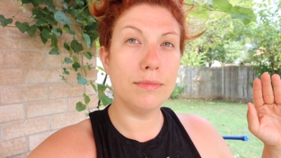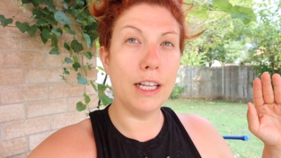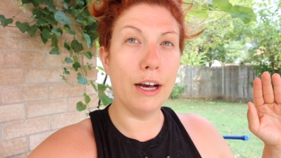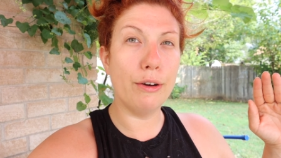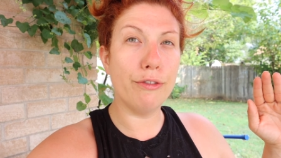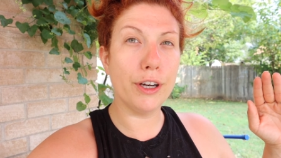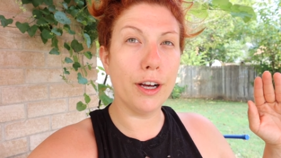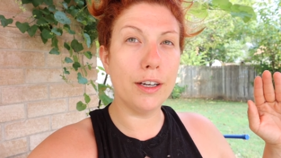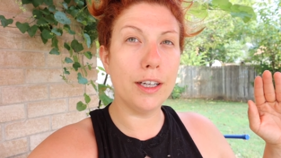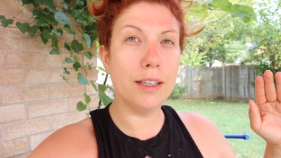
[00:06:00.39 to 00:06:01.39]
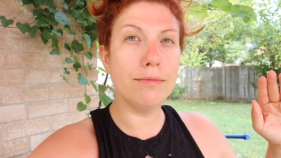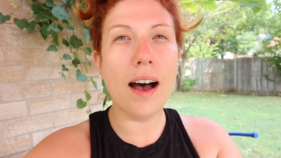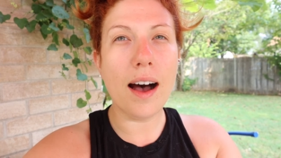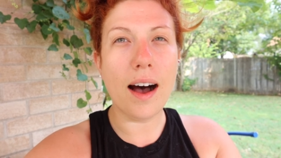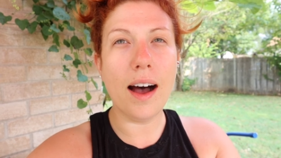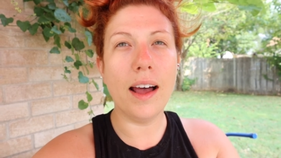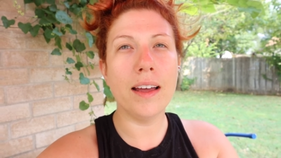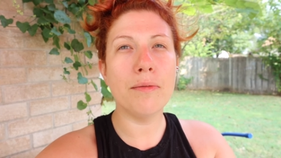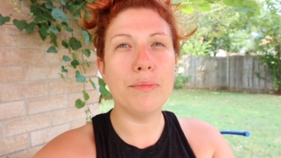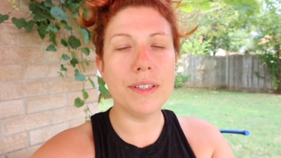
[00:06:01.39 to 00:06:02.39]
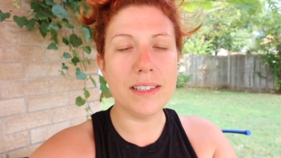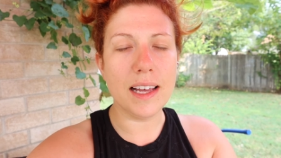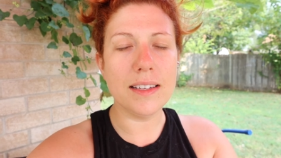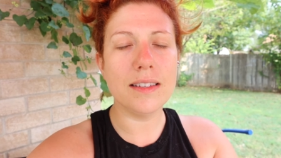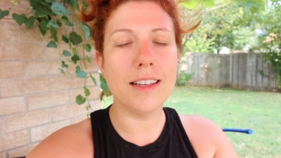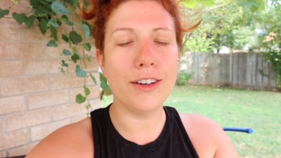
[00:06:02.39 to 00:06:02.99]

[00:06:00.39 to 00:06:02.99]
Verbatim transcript: now I've forgotten it I possess the